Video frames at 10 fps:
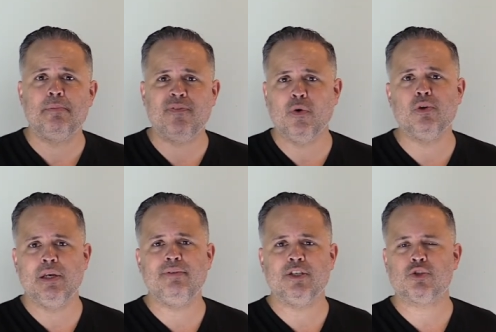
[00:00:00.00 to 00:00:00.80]
Before you
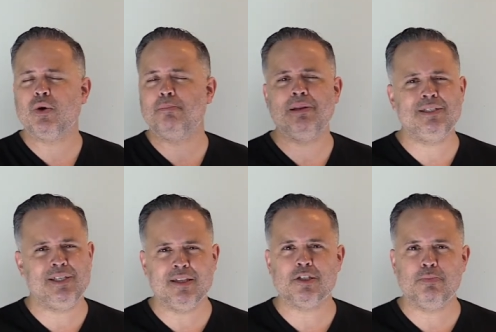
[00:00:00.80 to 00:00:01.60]
leave the screen, please
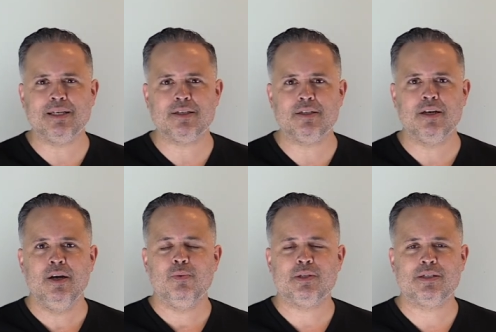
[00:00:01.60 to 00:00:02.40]
share this message
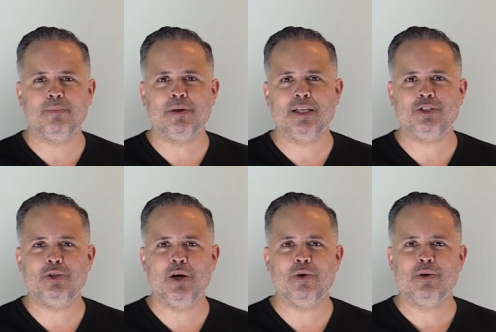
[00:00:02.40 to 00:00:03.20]
with someone that you
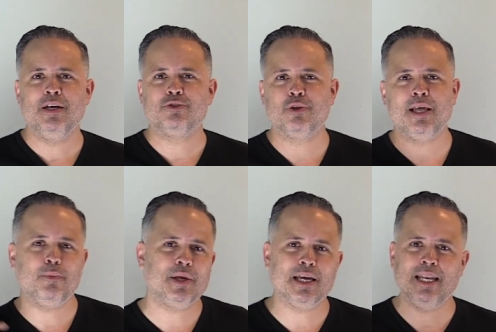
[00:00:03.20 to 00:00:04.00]
know so that
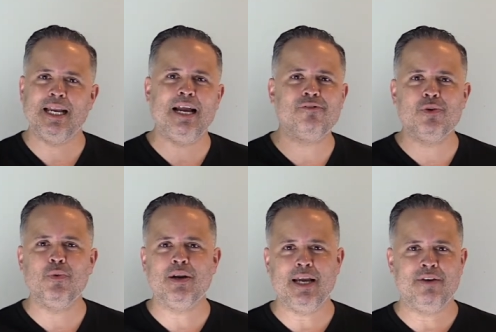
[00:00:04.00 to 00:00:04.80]
we can let
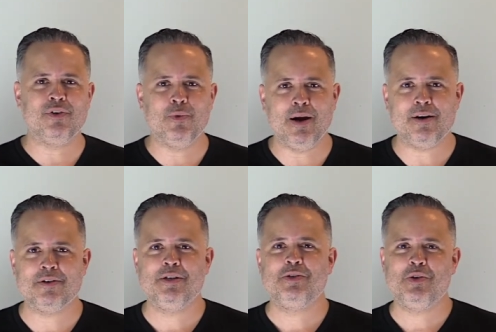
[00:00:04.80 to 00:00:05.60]
everyone everywhere
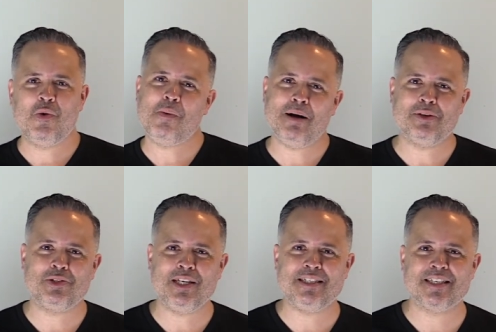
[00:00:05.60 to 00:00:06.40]
know about
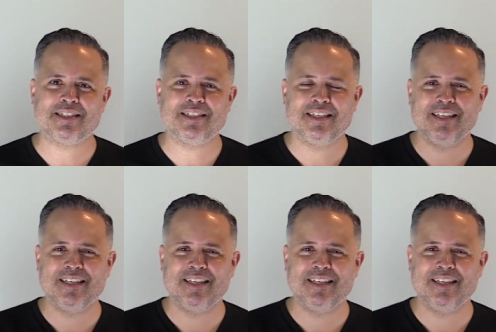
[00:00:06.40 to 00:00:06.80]
Jesus.